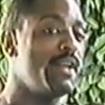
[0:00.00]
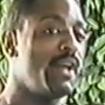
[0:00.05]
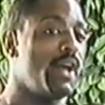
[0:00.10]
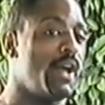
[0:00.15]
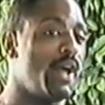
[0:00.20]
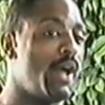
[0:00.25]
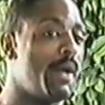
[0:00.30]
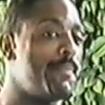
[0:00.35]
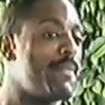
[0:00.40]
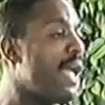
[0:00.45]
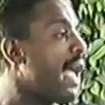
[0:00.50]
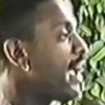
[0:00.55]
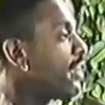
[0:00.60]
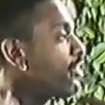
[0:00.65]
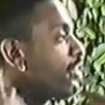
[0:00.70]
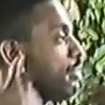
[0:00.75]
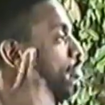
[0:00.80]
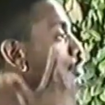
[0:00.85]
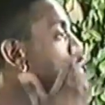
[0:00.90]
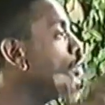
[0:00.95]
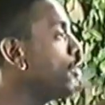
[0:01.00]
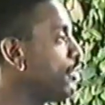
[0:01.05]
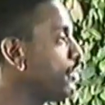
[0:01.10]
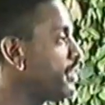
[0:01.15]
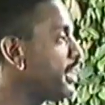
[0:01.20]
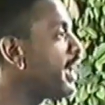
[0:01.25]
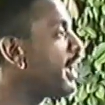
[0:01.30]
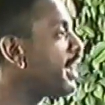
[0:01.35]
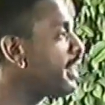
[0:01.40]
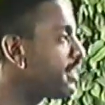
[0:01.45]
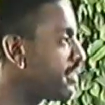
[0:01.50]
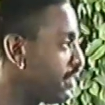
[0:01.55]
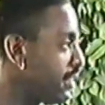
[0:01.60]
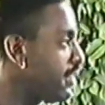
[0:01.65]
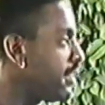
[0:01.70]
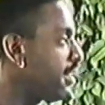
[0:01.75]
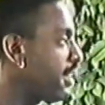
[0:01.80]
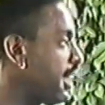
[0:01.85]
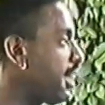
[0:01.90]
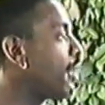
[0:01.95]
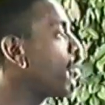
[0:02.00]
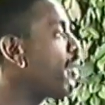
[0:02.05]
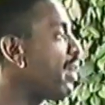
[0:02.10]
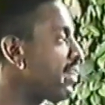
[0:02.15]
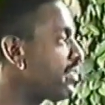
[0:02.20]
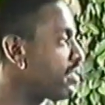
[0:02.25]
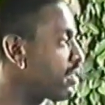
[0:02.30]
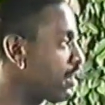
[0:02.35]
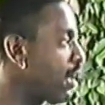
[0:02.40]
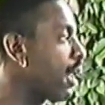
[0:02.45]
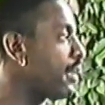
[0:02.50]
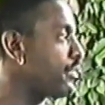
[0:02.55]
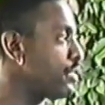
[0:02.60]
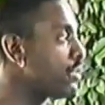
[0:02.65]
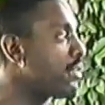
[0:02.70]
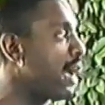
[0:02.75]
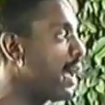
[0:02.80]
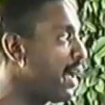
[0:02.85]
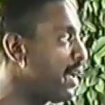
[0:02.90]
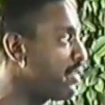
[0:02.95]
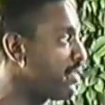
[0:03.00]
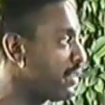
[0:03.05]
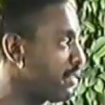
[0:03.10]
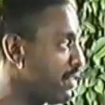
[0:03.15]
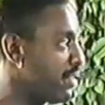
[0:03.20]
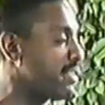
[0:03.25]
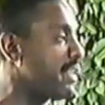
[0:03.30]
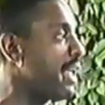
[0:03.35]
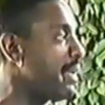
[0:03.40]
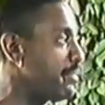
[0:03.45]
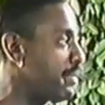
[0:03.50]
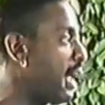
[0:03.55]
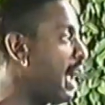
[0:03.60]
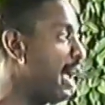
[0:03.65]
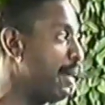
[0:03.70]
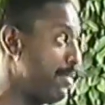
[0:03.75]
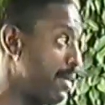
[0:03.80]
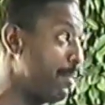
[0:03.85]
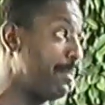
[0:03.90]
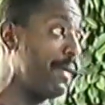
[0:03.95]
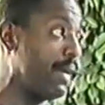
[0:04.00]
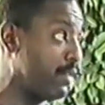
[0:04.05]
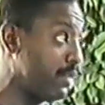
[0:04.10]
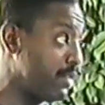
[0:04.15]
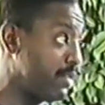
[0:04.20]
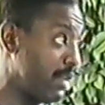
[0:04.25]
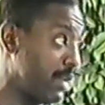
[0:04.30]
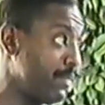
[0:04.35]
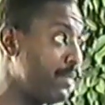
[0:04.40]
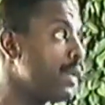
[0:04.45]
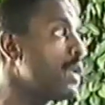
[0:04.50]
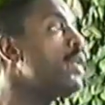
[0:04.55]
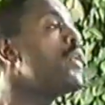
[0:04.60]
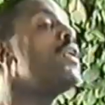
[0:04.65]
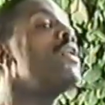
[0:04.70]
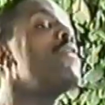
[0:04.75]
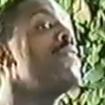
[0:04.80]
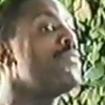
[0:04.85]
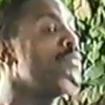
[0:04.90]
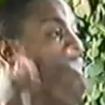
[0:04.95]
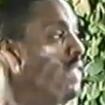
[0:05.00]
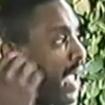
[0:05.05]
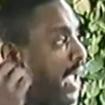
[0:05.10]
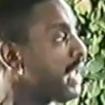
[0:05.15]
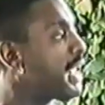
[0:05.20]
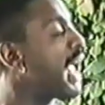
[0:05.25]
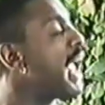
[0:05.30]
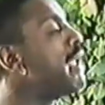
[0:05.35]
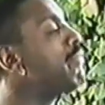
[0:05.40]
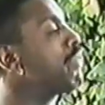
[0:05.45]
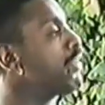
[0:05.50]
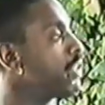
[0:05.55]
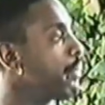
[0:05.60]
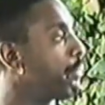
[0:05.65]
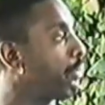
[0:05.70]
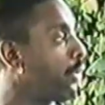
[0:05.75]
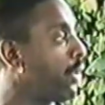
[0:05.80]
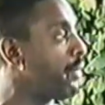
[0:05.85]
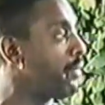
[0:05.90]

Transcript: um, actually moved in and arrested all of you guys at the same time. They at the same did. time they did. They came uh, to the Ron